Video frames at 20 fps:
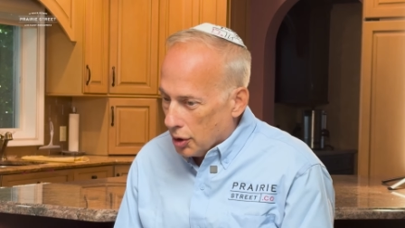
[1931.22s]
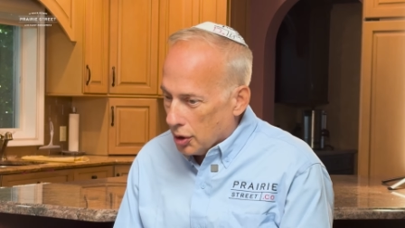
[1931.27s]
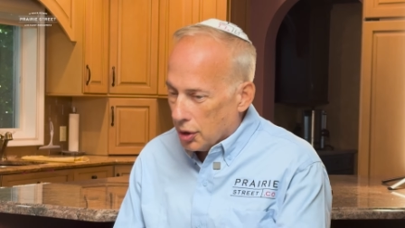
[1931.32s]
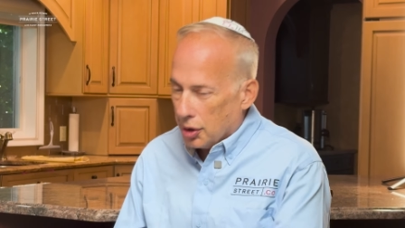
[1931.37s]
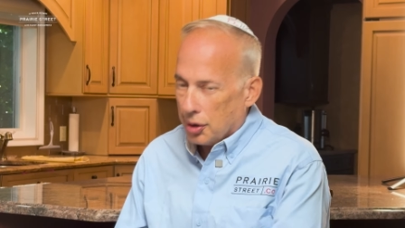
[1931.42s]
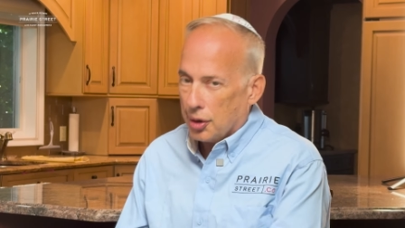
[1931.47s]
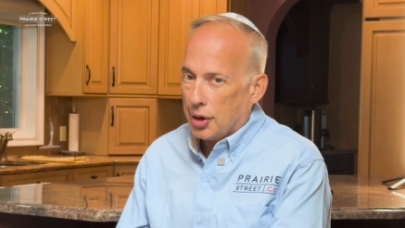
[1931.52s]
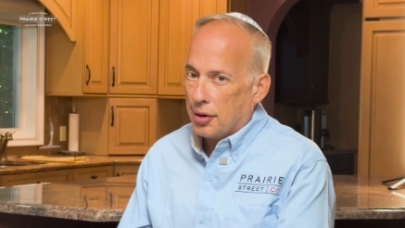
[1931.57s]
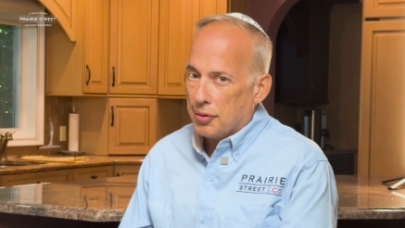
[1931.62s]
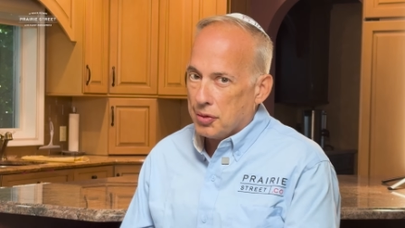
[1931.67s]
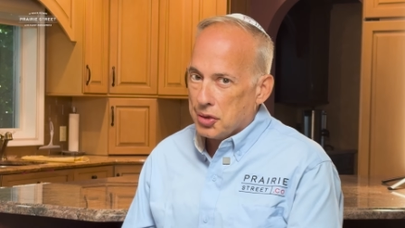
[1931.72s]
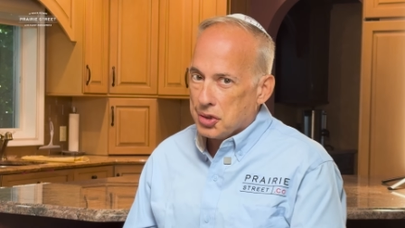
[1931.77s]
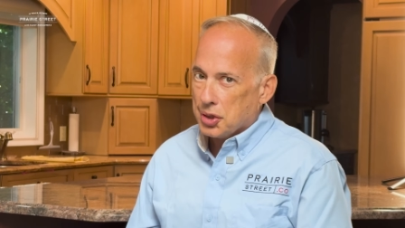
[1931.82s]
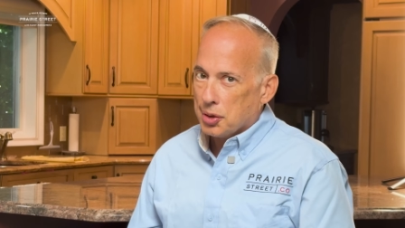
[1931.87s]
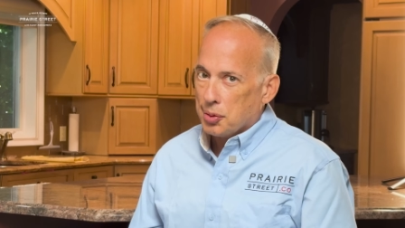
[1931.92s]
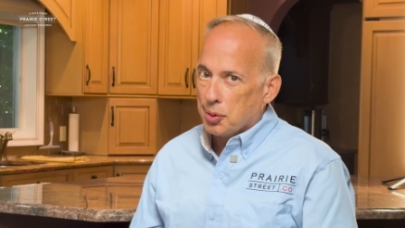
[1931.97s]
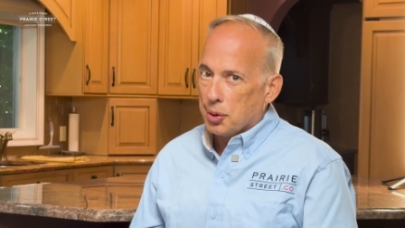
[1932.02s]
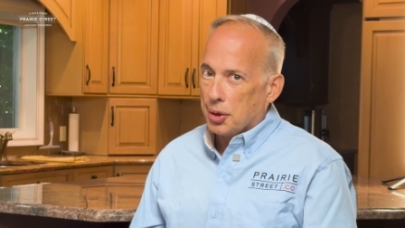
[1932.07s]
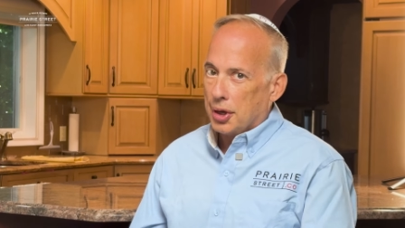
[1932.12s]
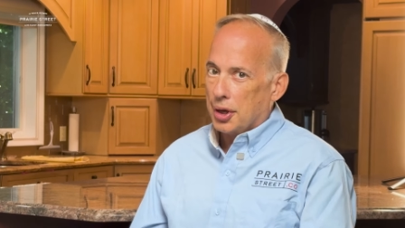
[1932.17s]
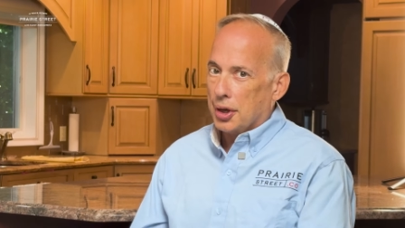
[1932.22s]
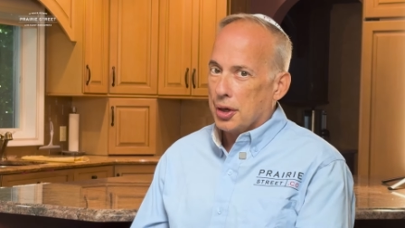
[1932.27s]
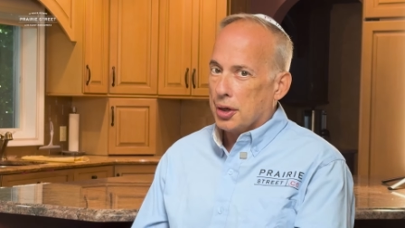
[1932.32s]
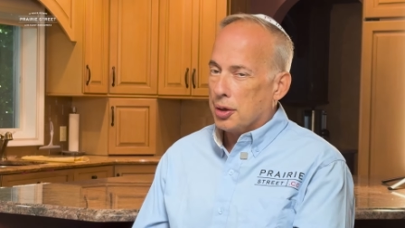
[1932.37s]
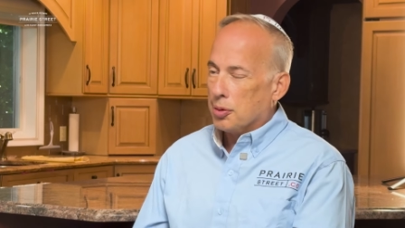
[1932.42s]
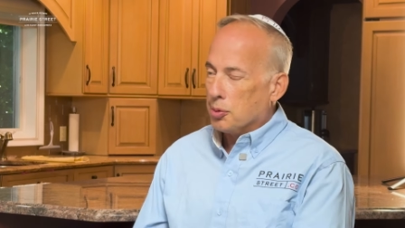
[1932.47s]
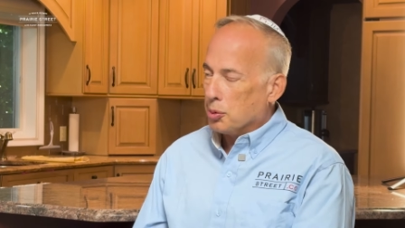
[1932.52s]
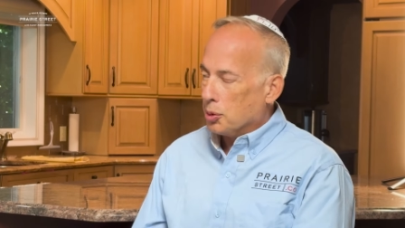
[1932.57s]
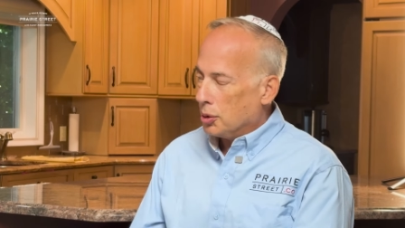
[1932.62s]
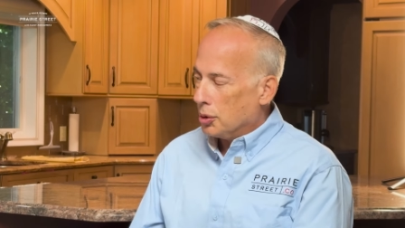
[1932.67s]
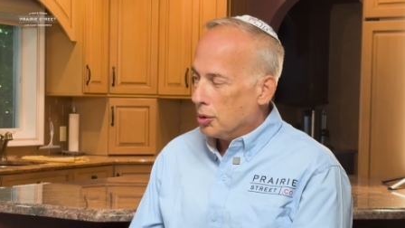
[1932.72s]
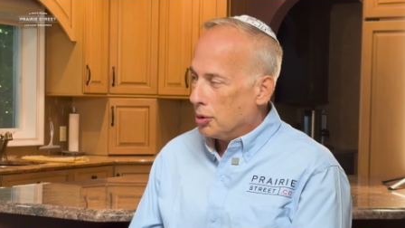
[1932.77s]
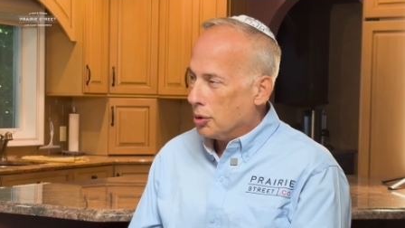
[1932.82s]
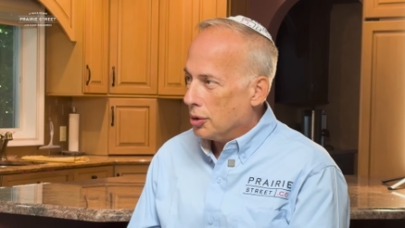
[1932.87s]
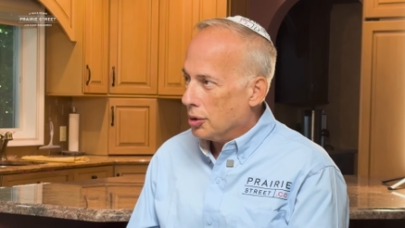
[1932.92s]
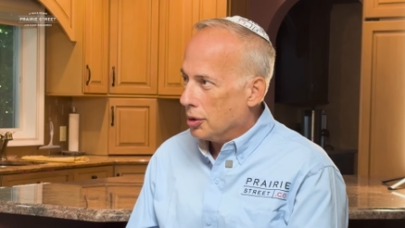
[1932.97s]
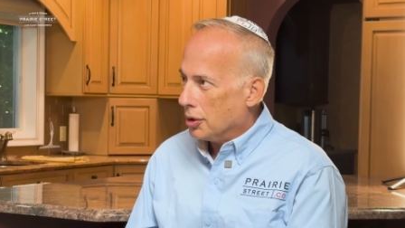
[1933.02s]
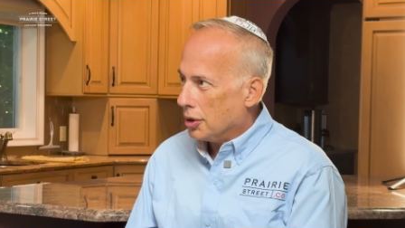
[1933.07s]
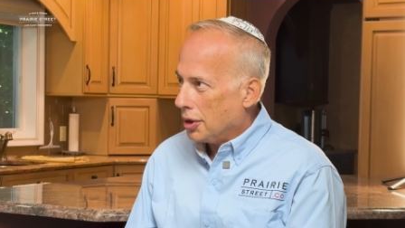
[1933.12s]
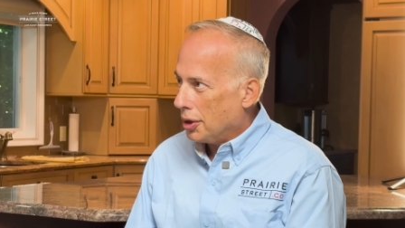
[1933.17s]
you know, obviously we can't
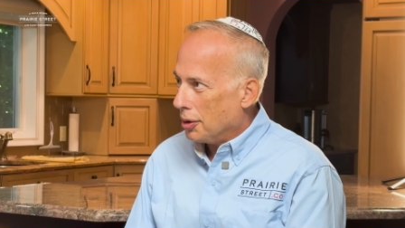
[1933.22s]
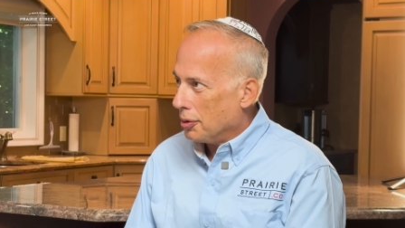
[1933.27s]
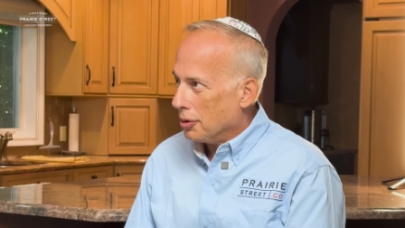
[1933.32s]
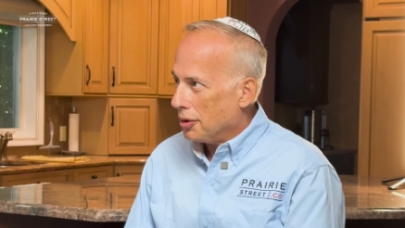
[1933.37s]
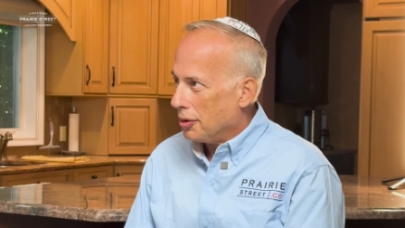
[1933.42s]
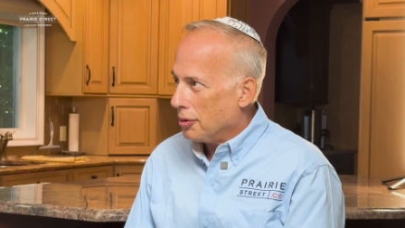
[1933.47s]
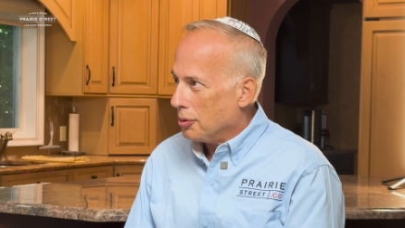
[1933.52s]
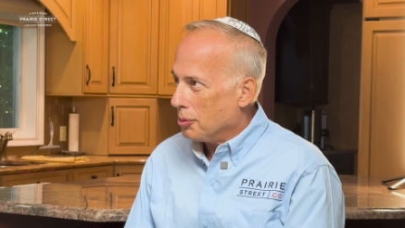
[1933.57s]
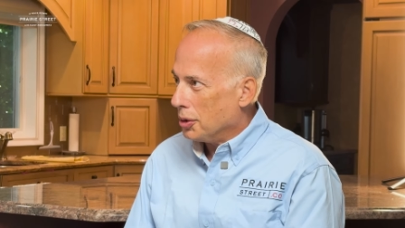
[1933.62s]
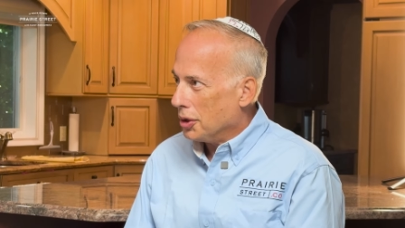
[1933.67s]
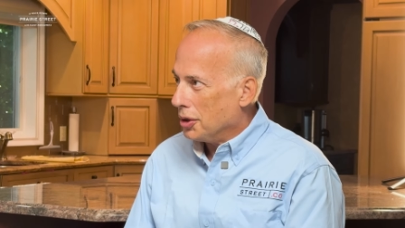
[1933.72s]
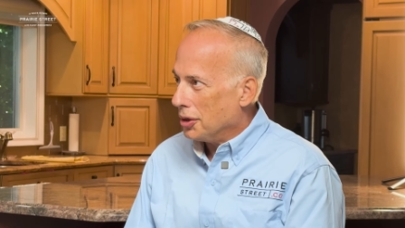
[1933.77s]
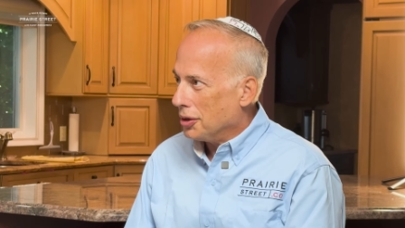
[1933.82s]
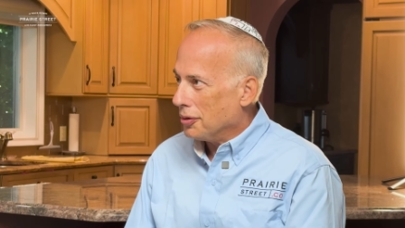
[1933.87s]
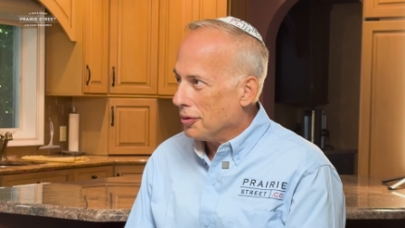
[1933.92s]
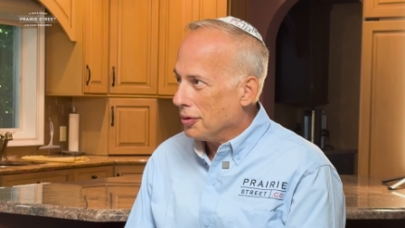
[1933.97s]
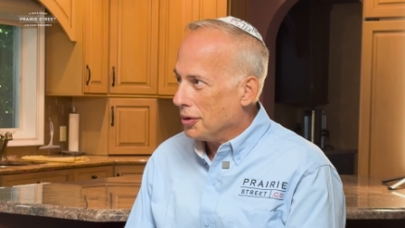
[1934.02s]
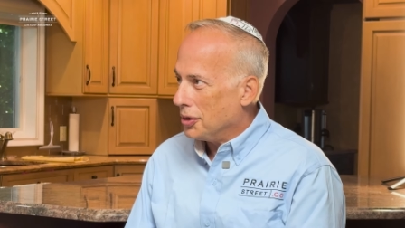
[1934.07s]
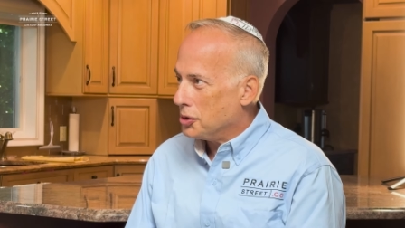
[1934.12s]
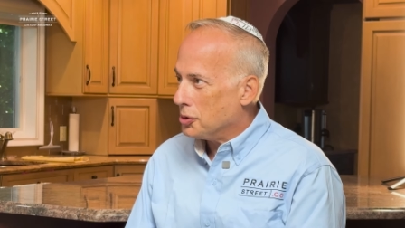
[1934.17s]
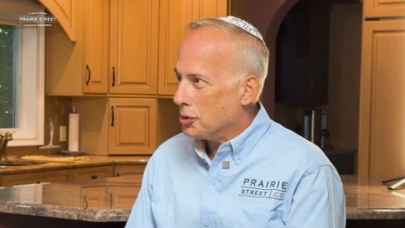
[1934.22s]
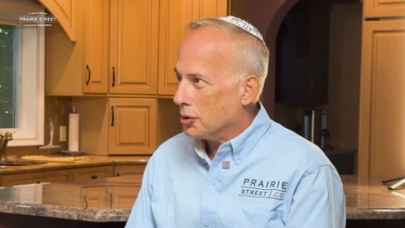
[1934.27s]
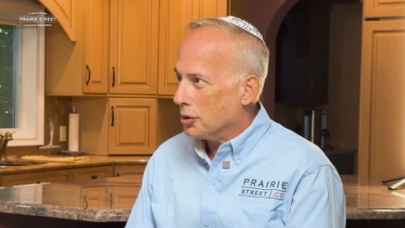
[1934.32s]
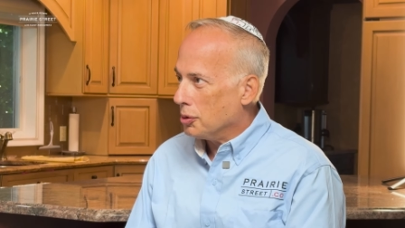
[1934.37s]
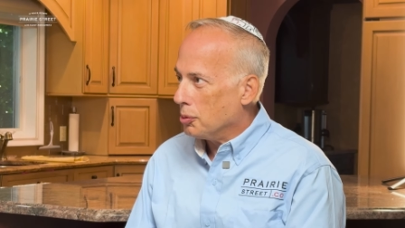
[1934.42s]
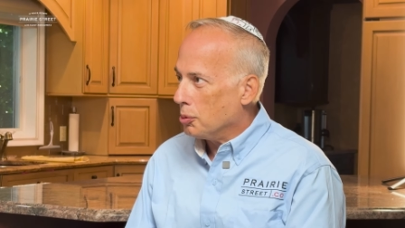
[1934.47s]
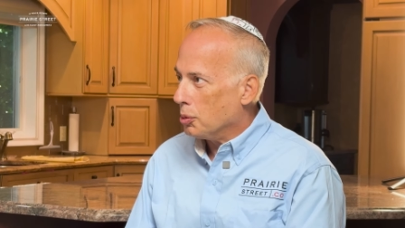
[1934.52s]
communicate with everybody individually,